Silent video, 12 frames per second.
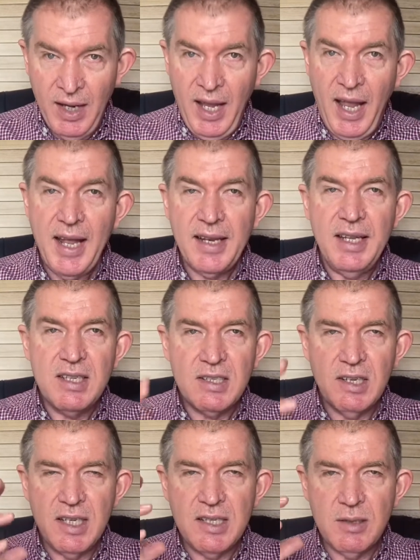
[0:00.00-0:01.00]
and
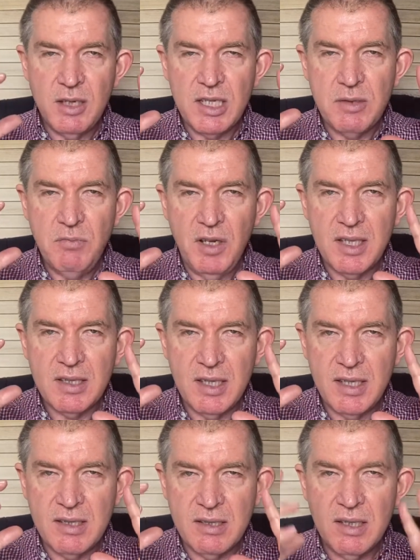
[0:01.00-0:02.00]
his, his, his, his,
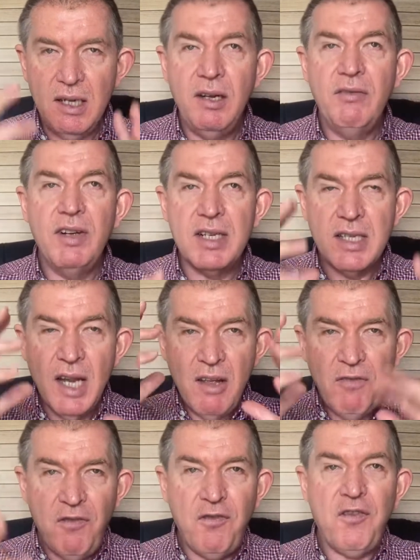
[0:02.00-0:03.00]
his servants
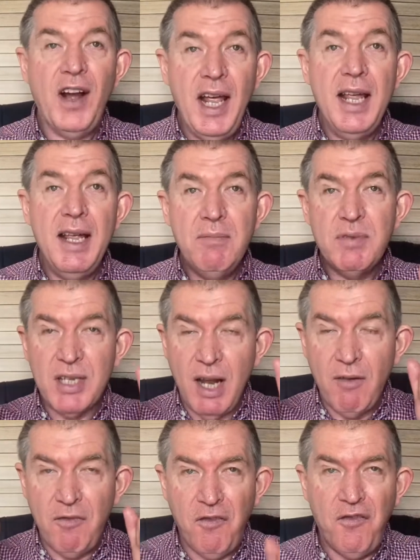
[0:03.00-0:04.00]
flames
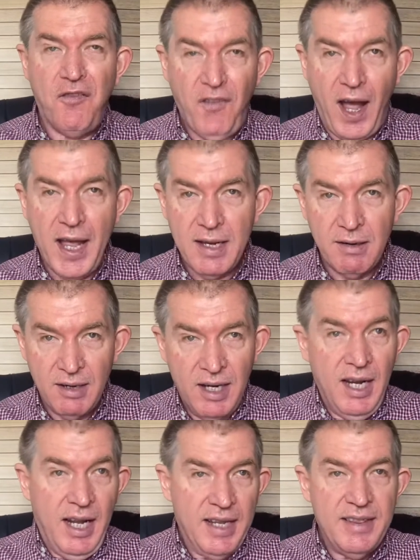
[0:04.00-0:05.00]
of fire.
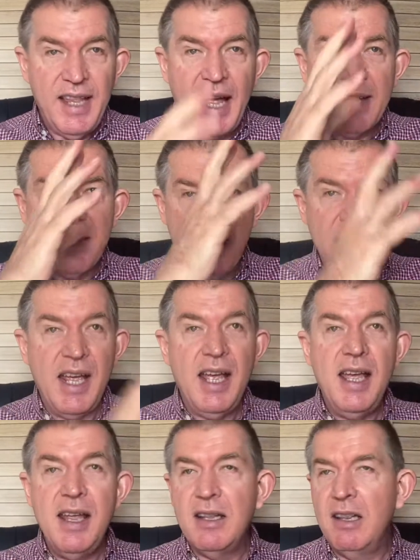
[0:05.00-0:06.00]
And that
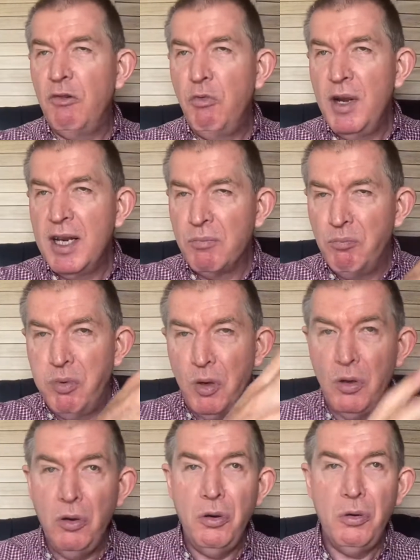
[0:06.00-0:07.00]
day the wind
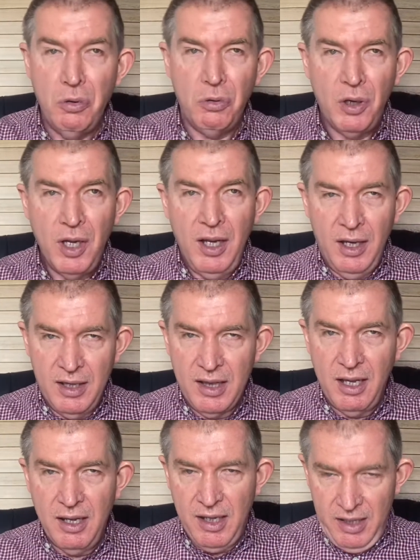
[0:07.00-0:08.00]
blew,
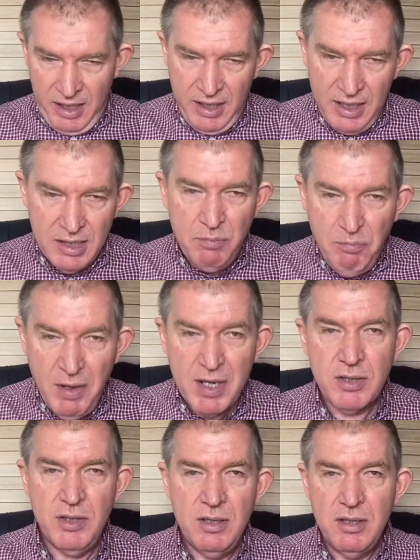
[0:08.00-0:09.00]
the, his
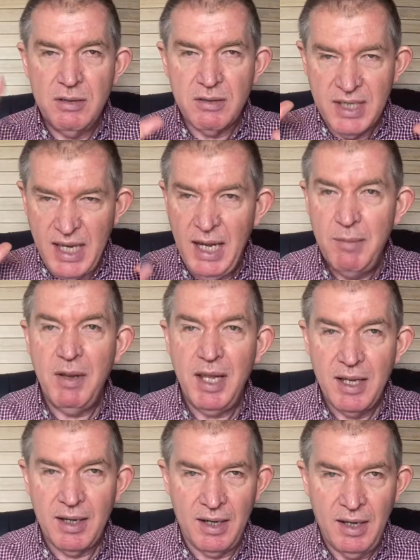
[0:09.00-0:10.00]
messengers came
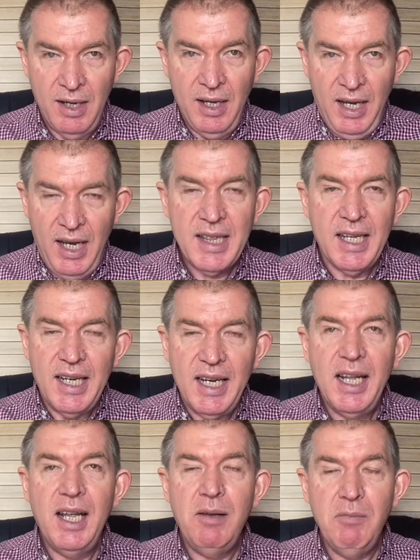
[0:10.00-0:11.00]
in, in the
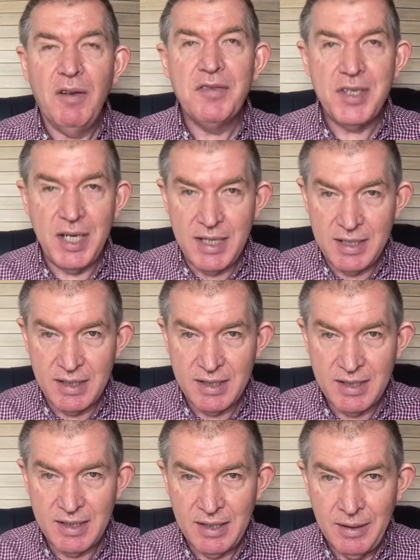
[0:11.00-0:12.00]
name of
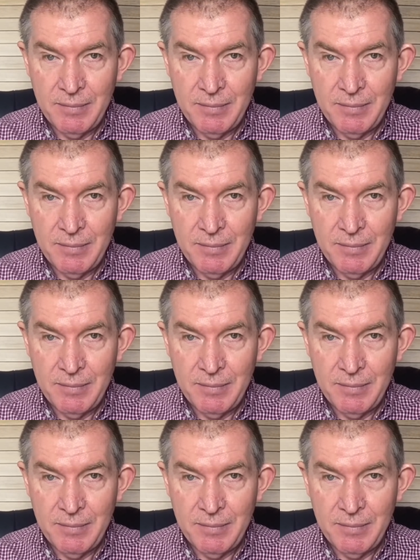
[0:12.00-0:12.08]
Jesus.